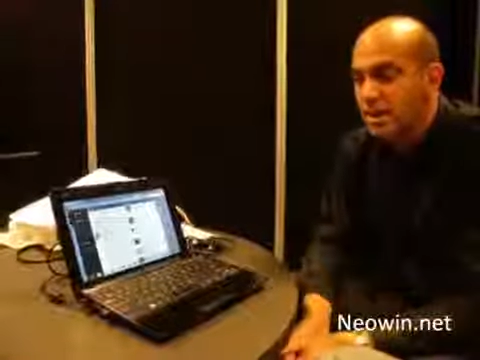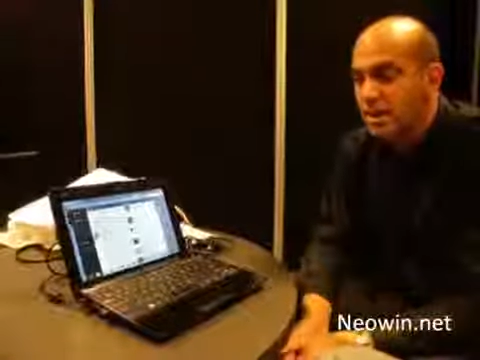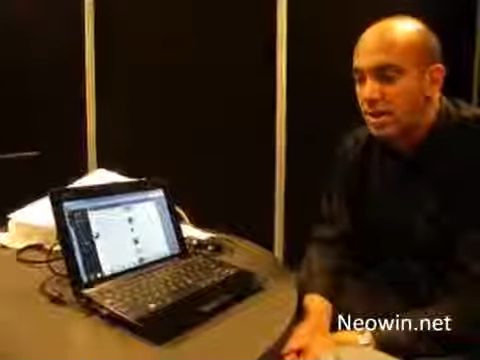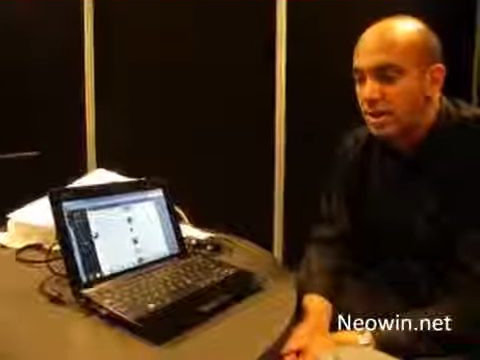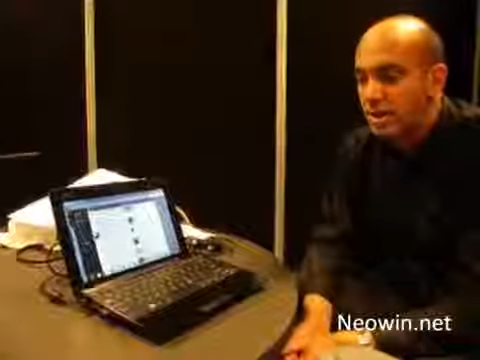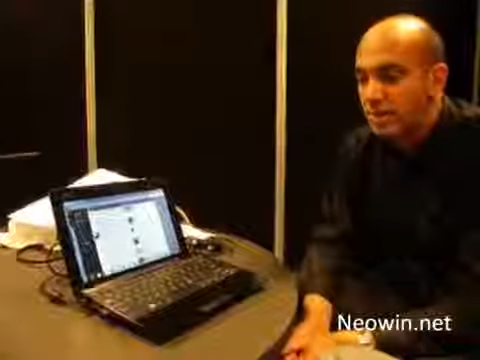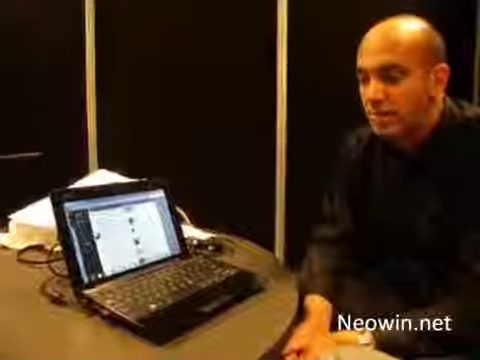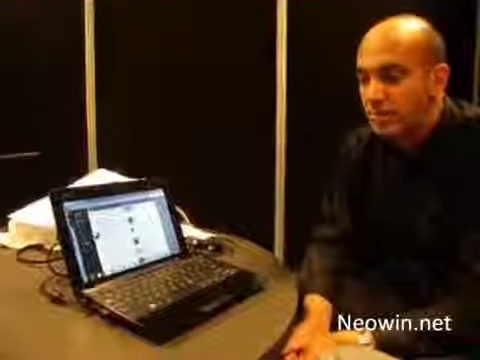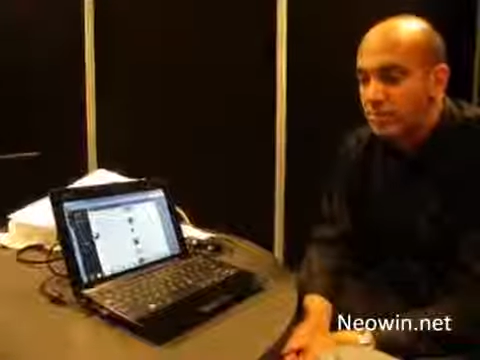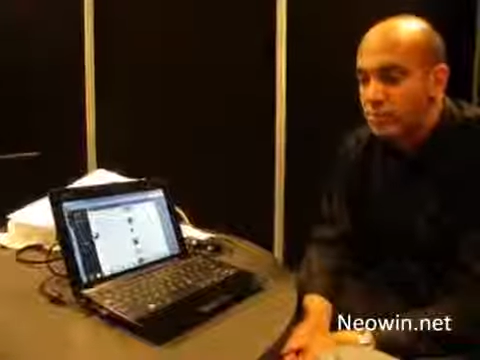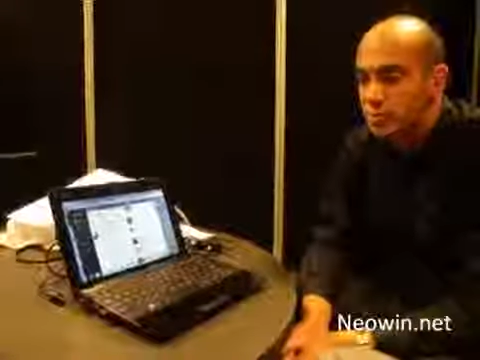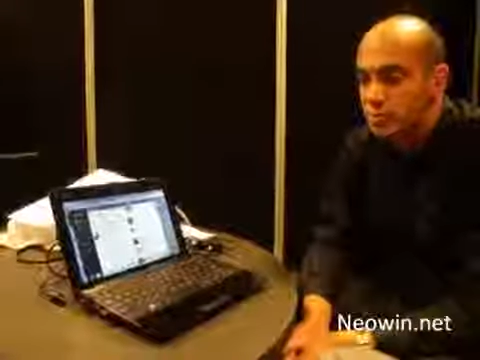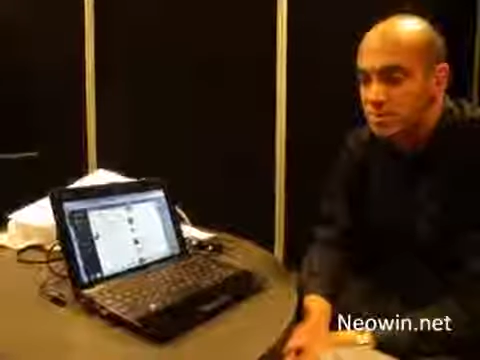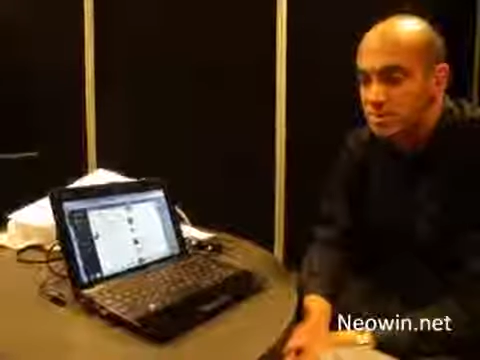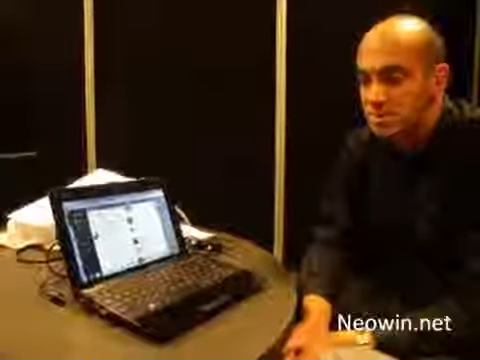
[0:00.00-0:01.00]

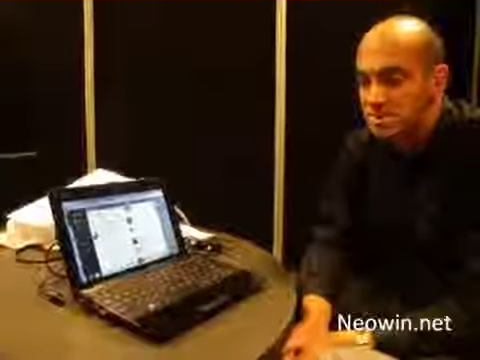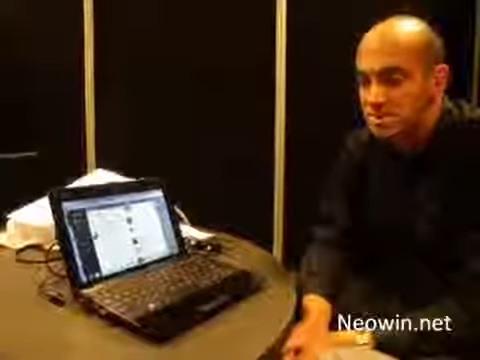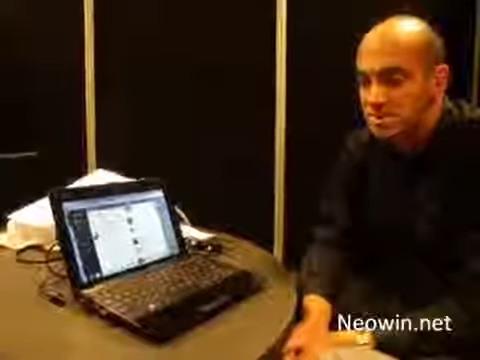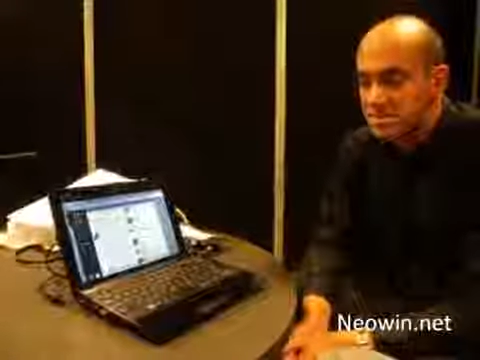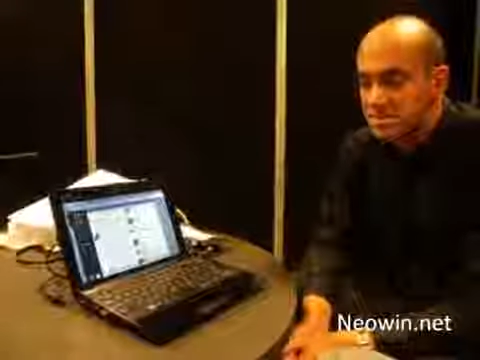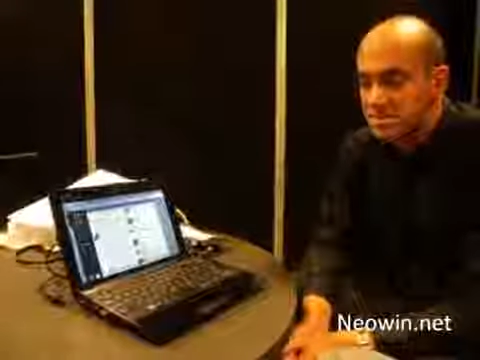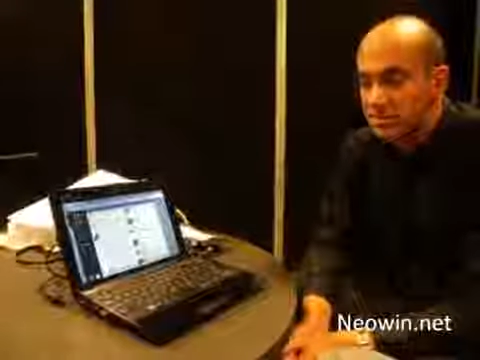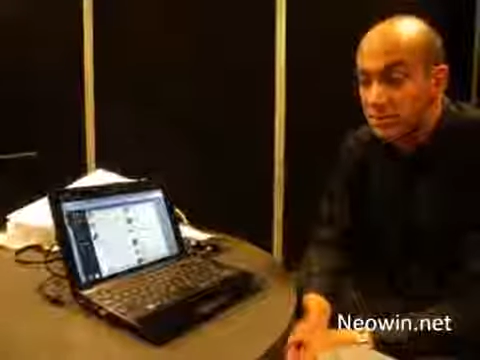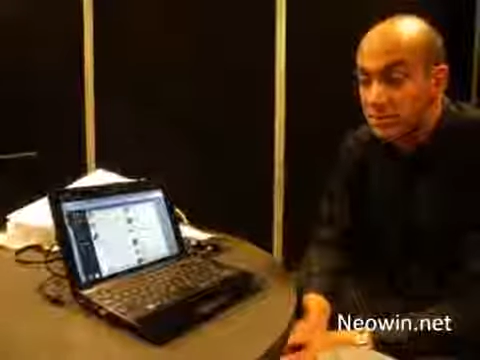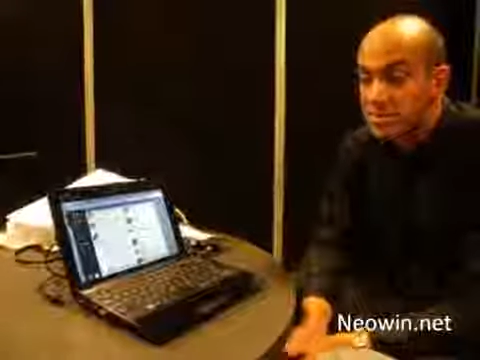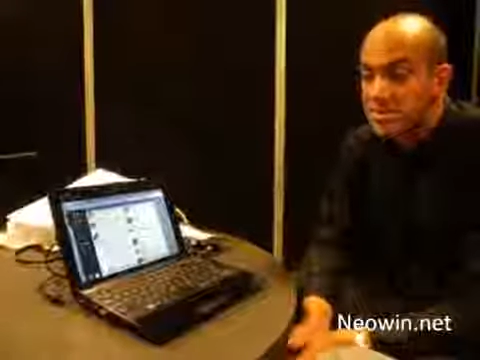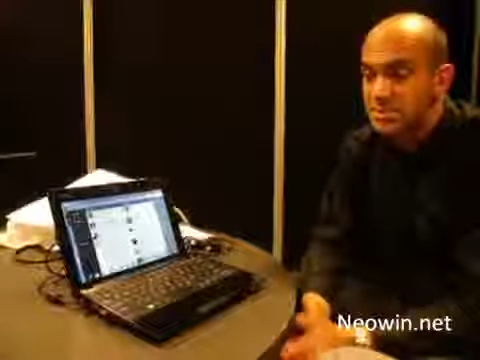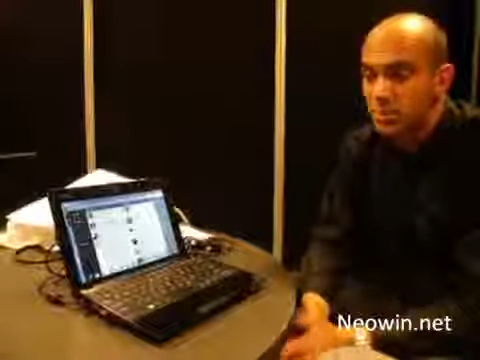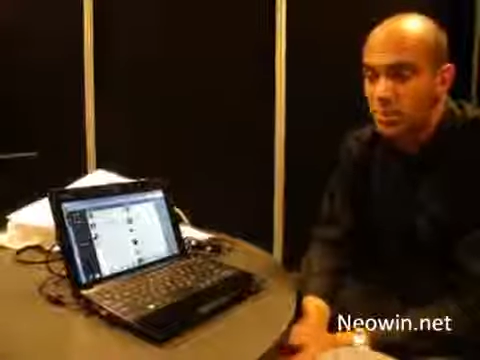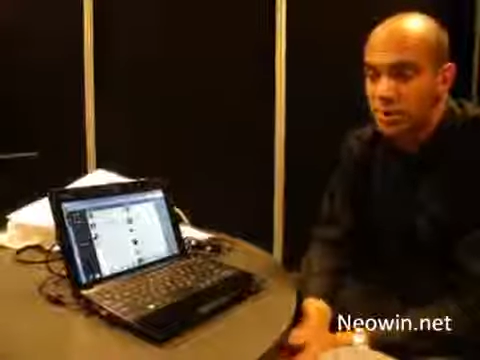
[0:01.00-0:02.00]
to Team Seesmic. The
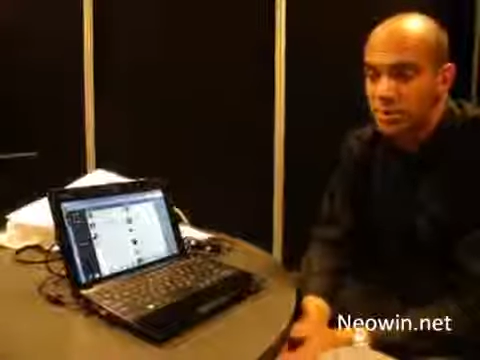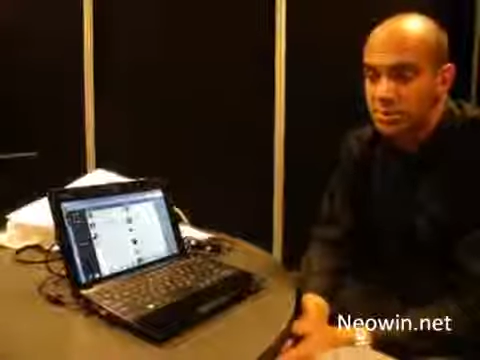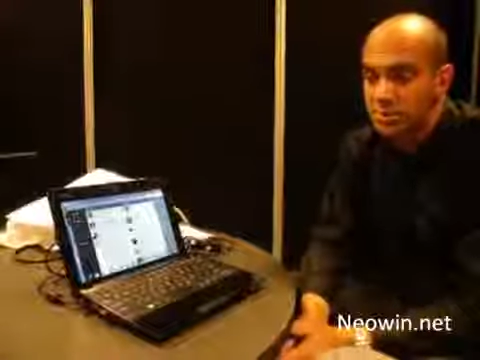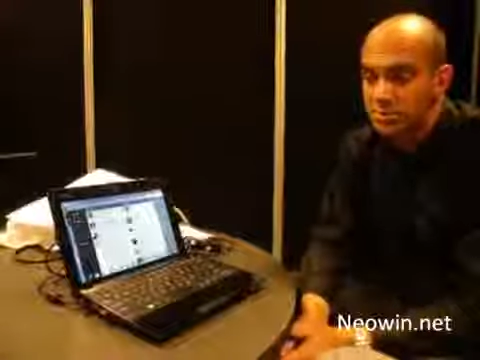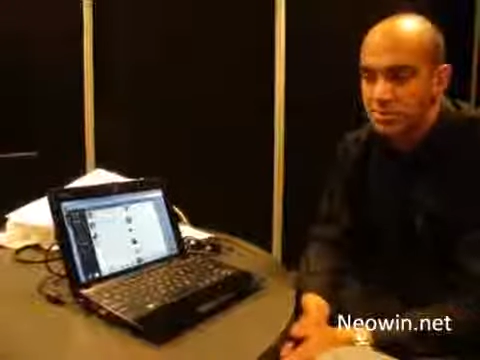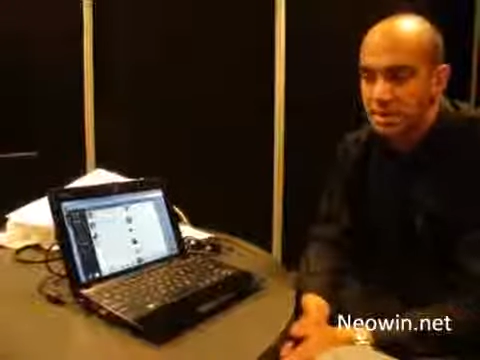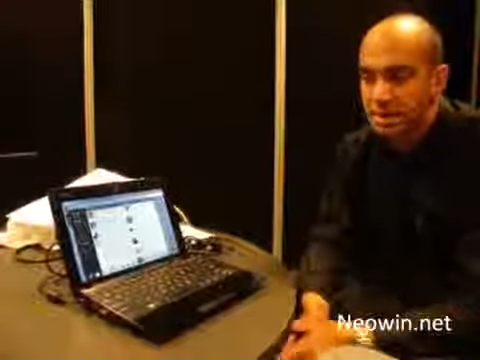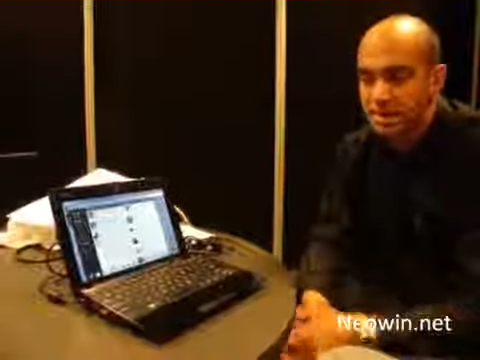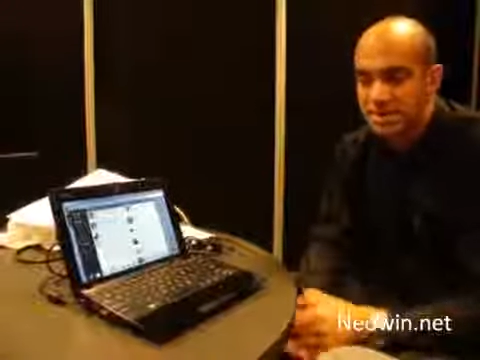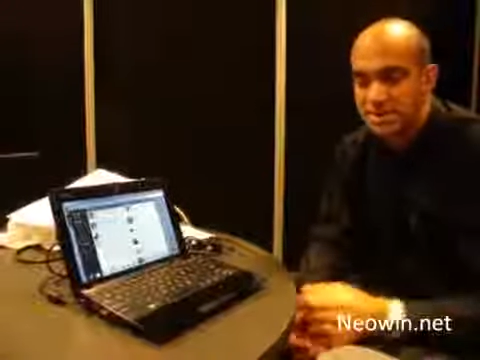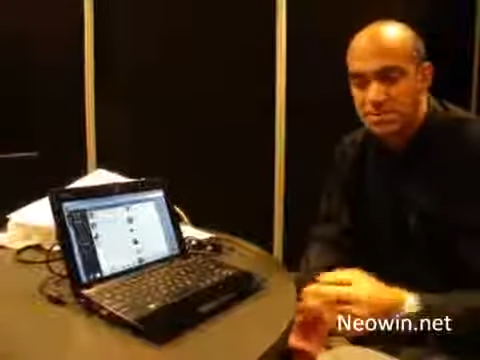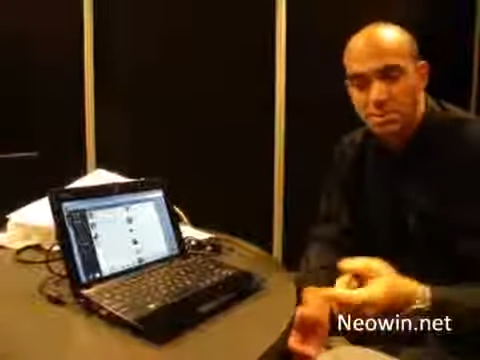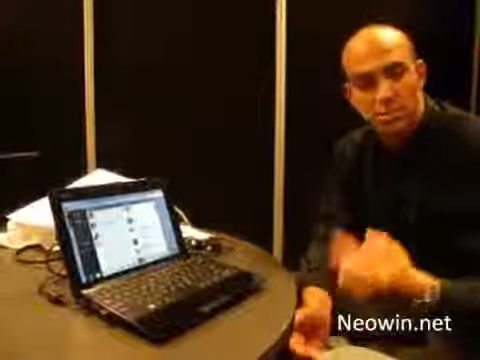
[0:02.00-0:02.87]
reason why we do that is